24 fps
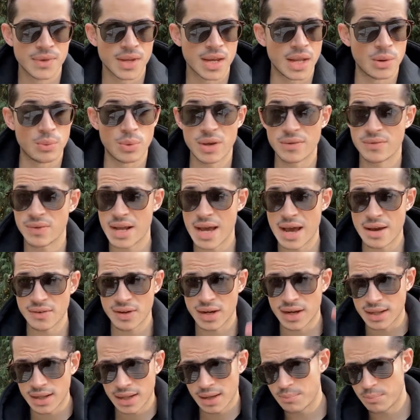And we even have a
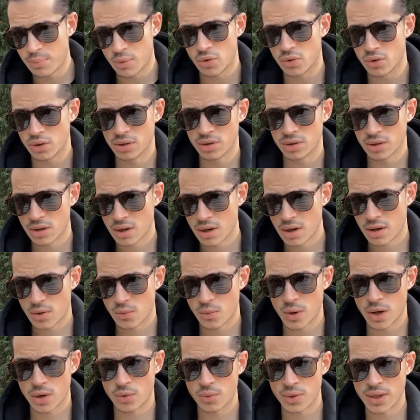clipboard
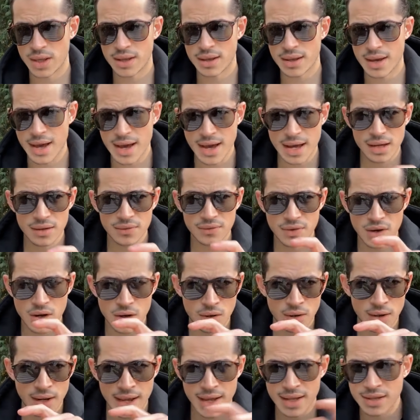where we have
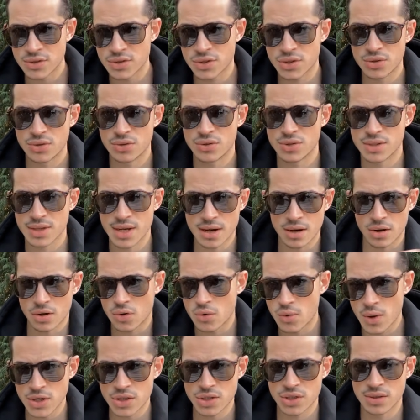our answers and our
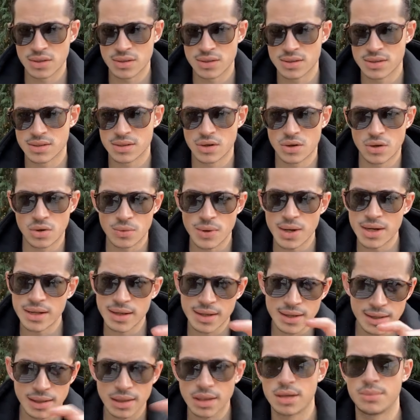questions already
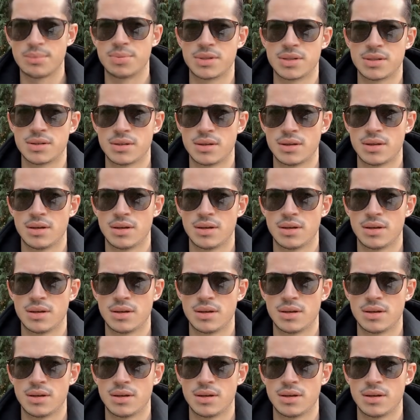clipped,